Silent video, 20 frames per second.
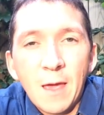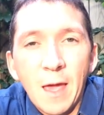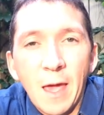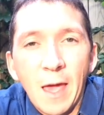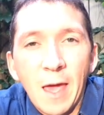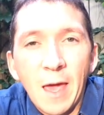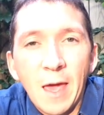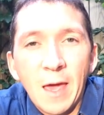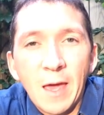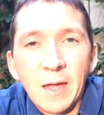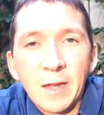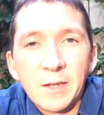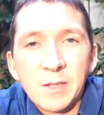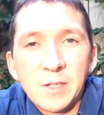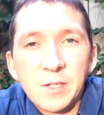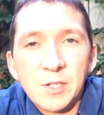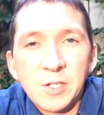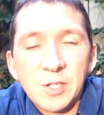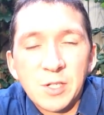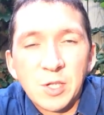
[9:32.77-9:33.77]

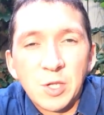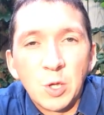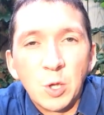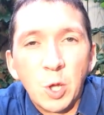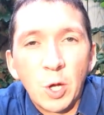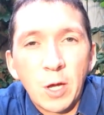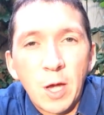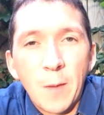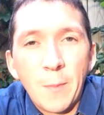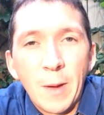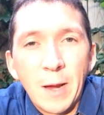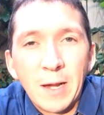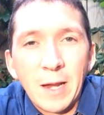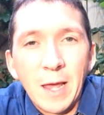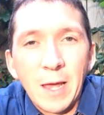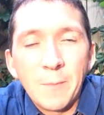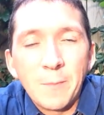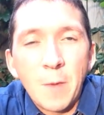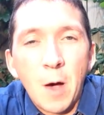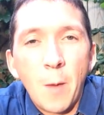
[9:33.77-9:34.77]
and just look up my
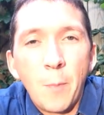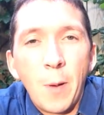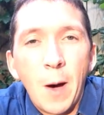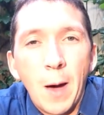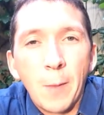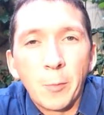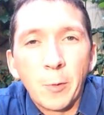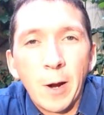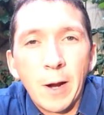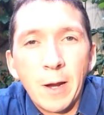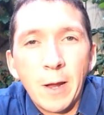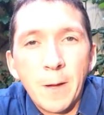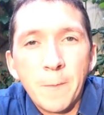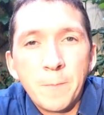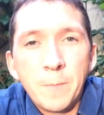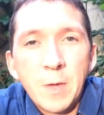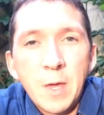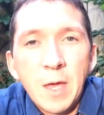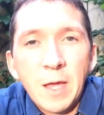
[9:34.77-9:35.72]
name. I'll pop right up.